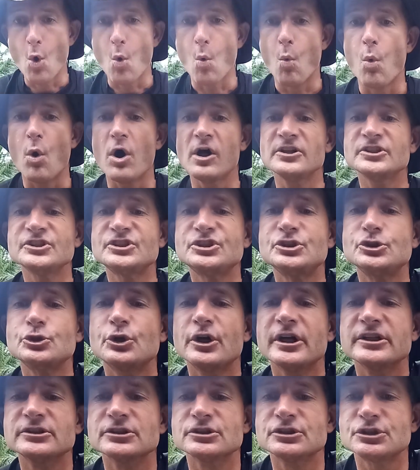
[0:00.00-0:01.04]
Once
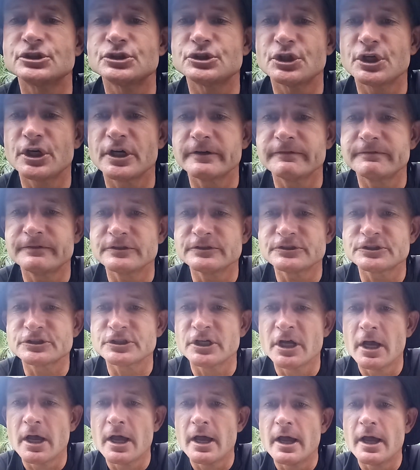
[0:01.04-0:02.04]
you're at the surface,